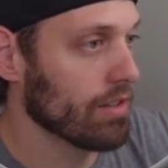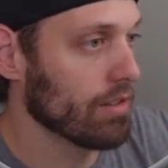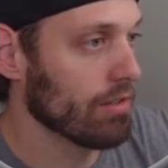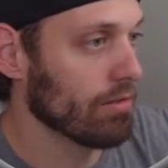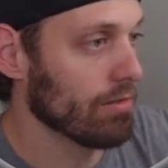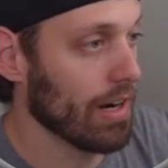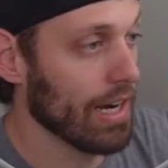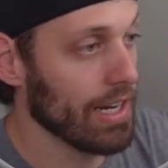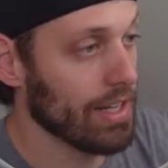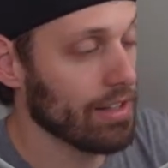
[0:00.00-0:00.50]

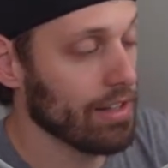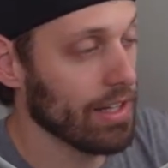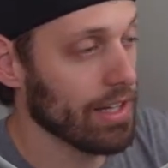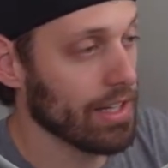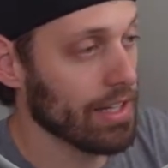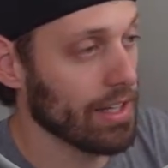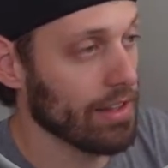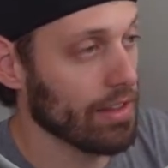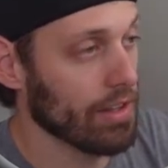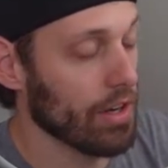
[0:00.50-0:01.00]
right click
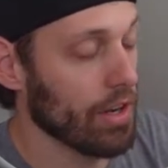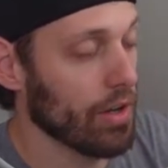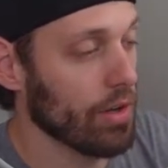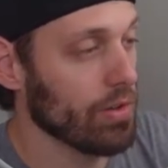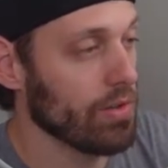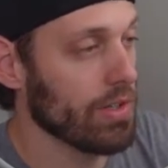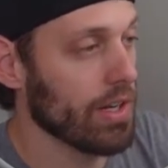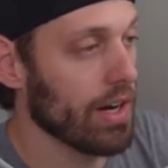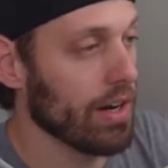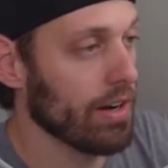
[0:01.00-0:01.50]
in the
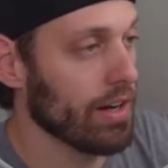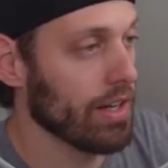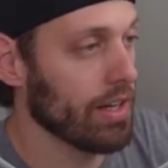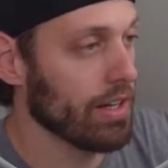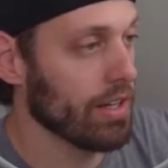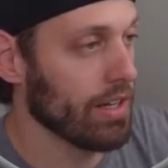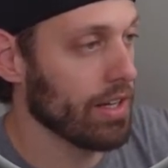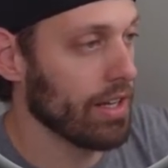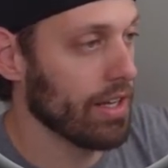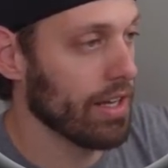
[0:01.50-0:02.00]
nodes area
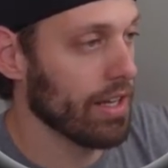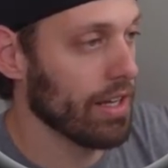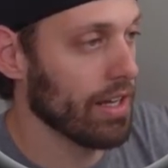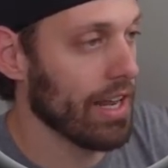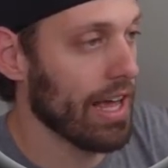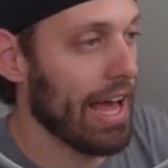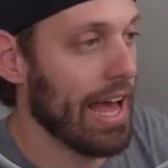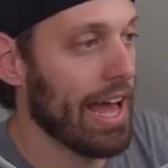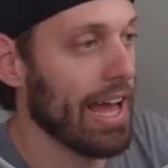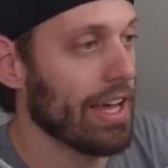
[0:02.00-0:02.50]
and hit
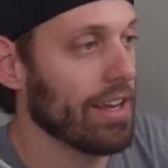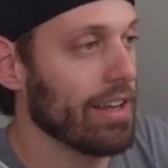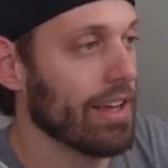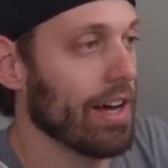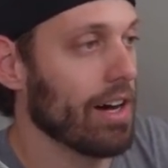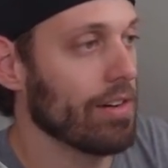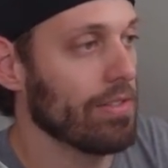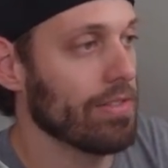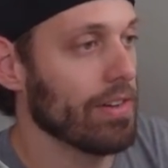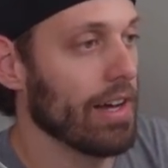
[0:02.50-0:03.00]
Add
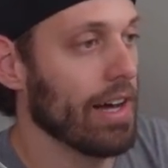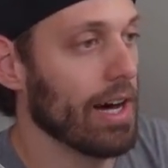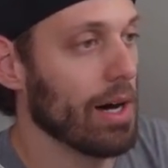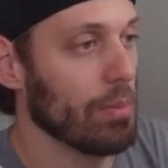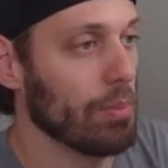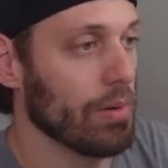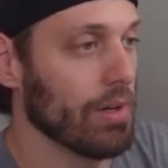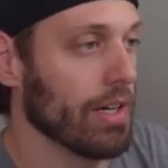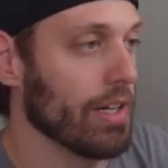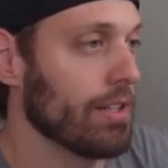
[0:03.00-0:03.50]
Alpha
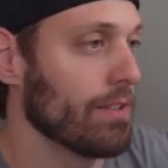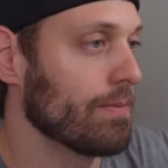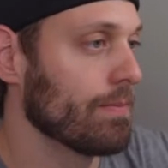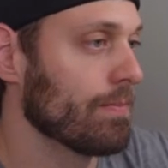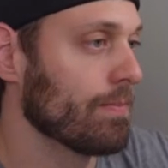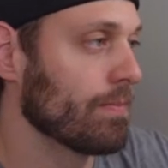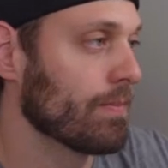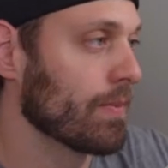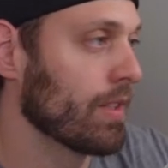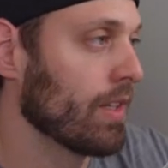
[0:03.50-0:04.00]
Output.
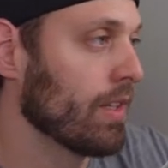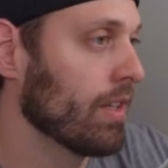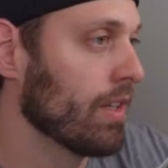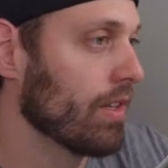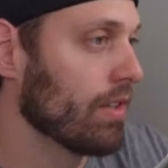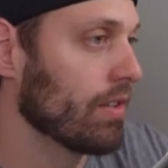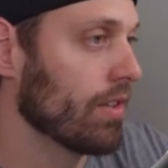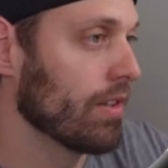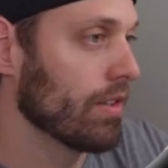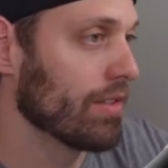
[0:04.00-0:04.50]

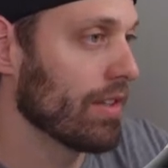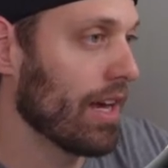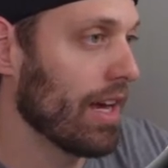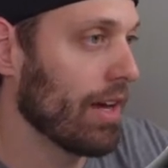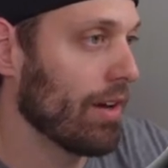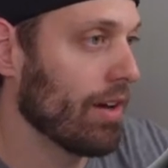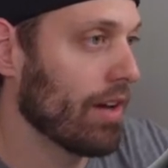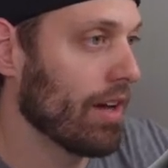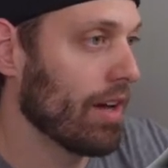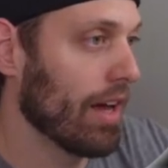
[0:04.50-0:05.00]
So this
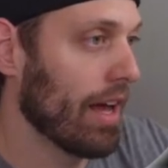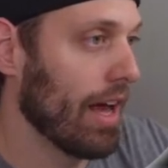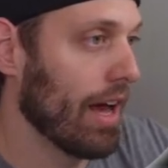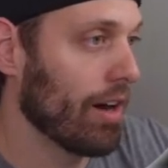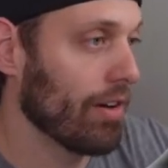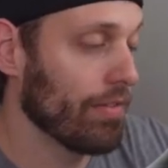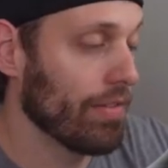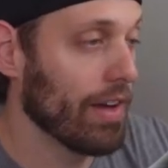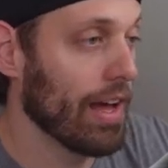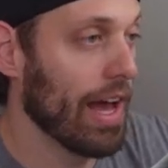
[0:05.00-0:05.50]

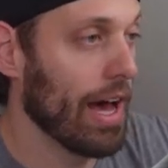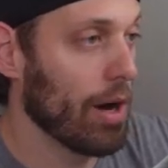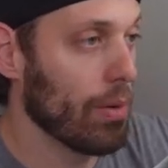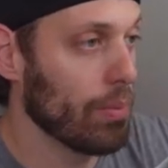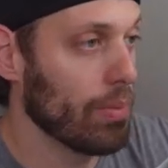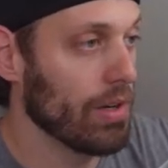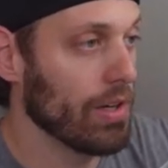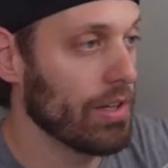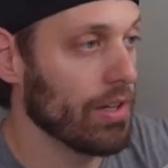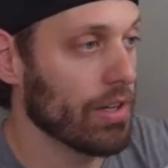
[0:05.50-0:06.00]
alpha
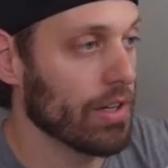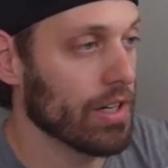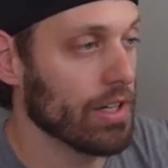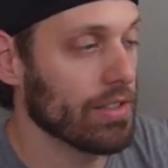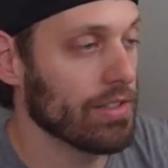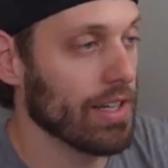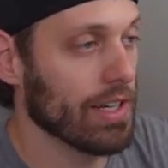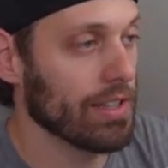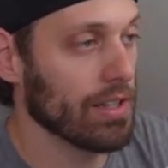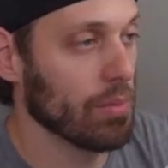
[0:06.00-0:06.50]
output, you're going to
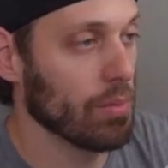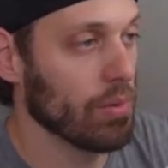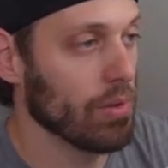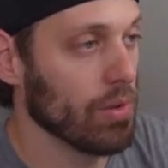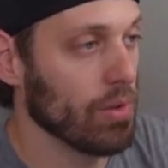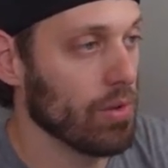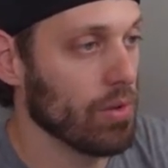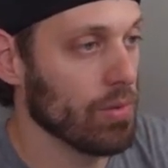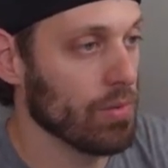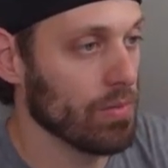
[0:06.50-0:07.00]
take the
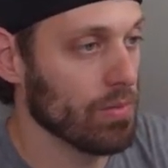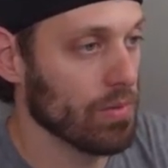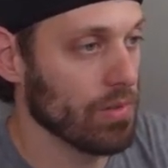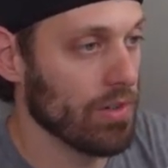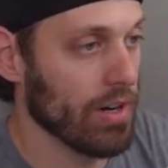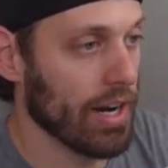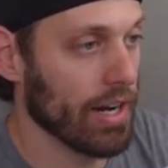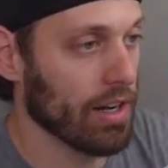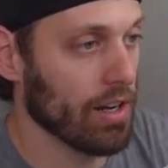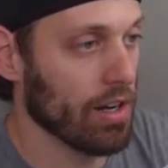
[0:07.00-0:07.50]
blue,
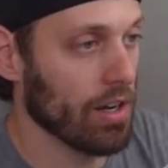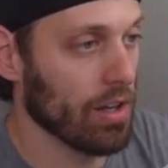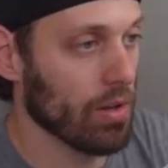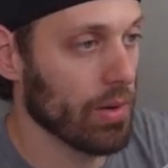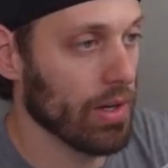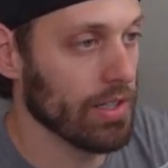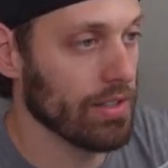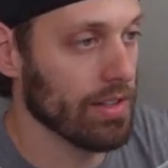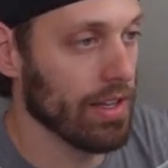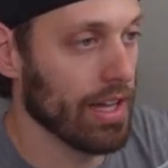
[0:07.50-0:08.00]
drag it all the
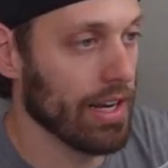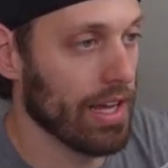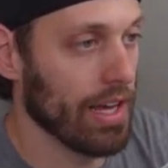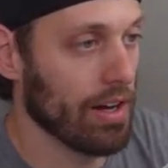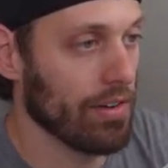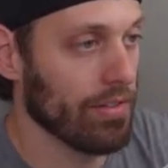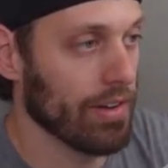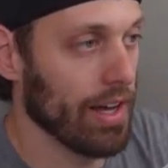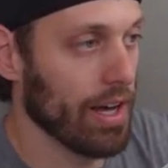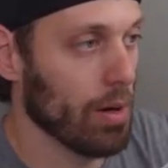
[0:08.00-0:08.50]
way to that
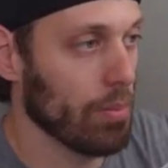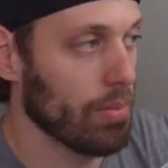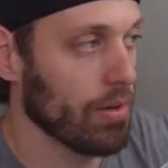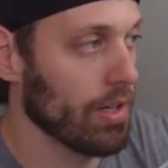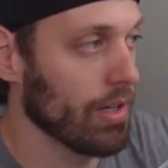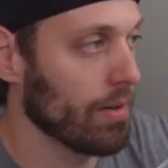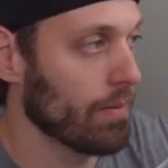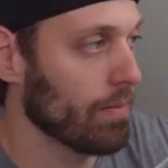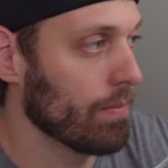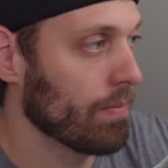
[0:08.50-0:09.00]
alpha
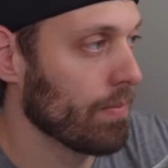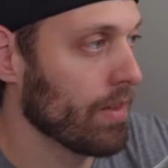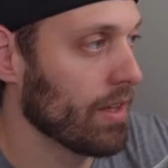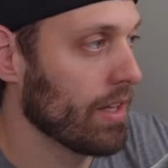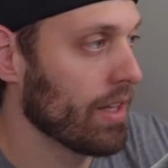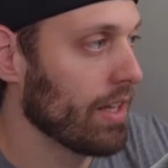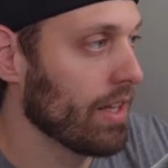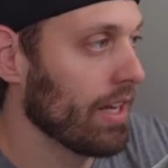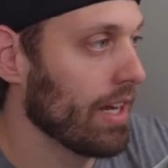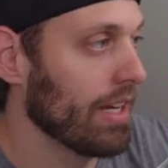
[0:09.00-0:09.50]
output,
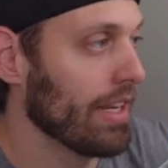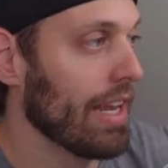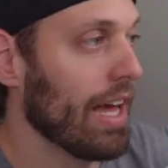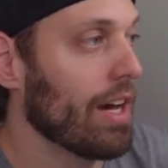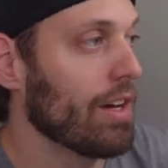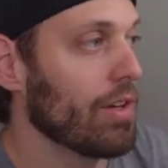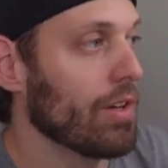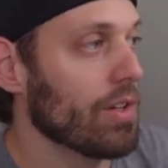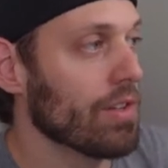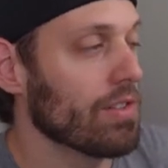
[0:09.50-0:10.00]
and now
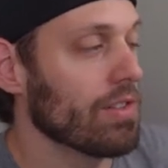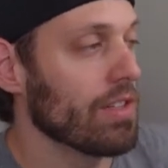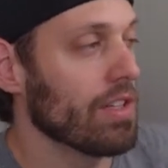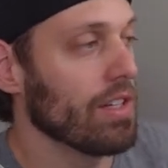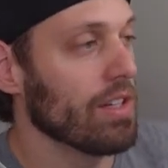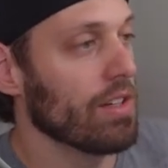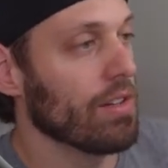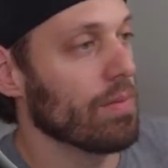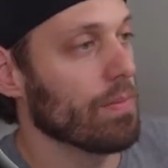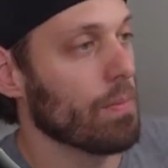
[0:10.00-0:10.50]
you can
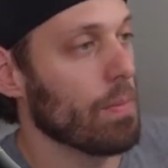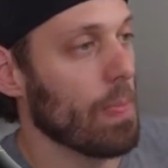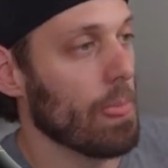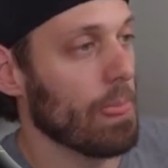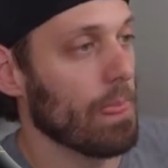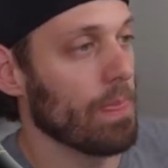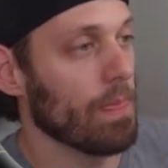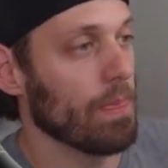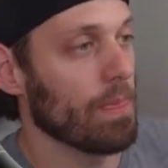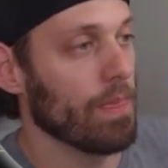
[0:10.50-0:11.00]
see
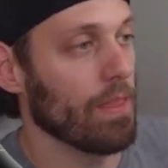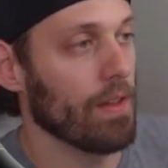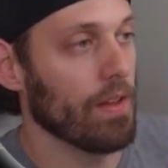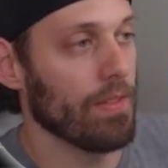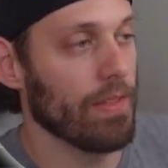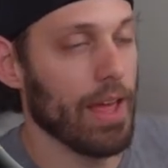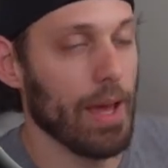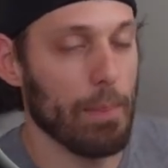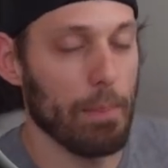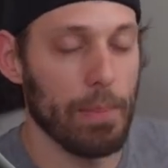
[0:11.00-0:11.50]

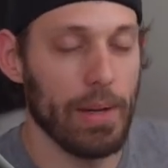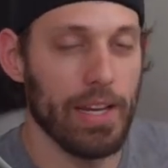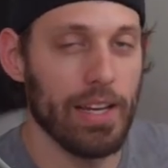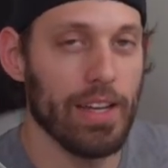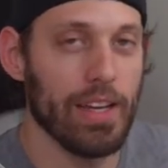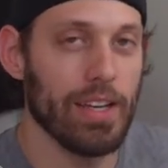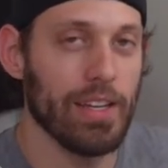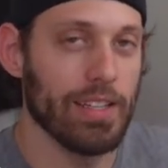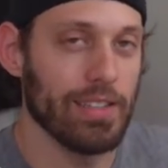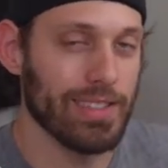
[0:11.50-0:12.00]
that
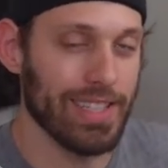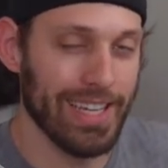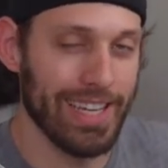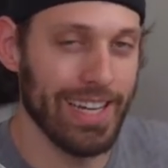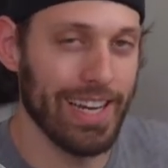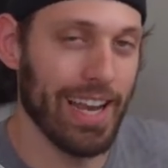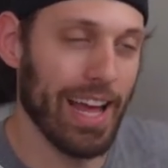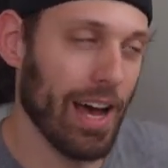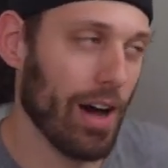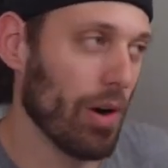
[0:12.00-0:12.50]
media is
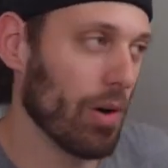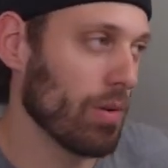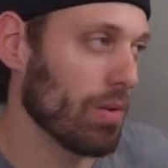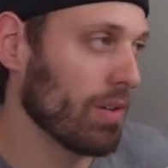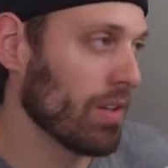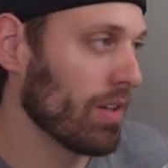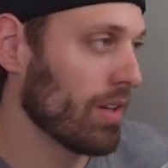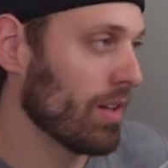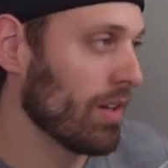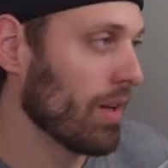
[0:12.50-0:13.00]
keyed out,
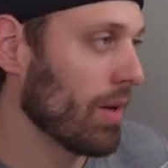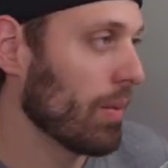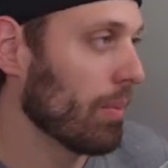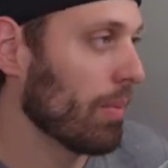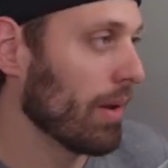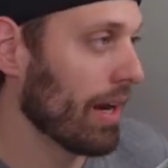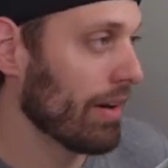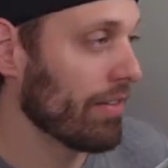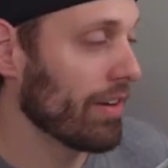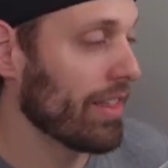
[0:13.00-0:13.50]

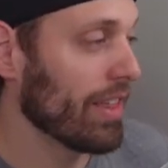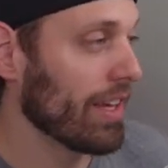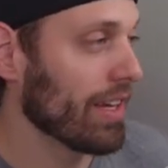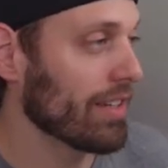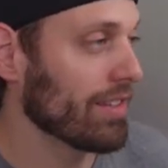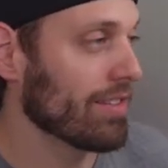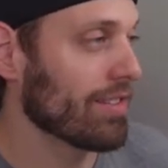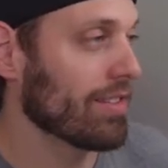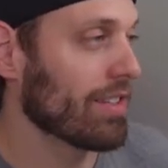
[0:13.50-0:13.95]
but everything is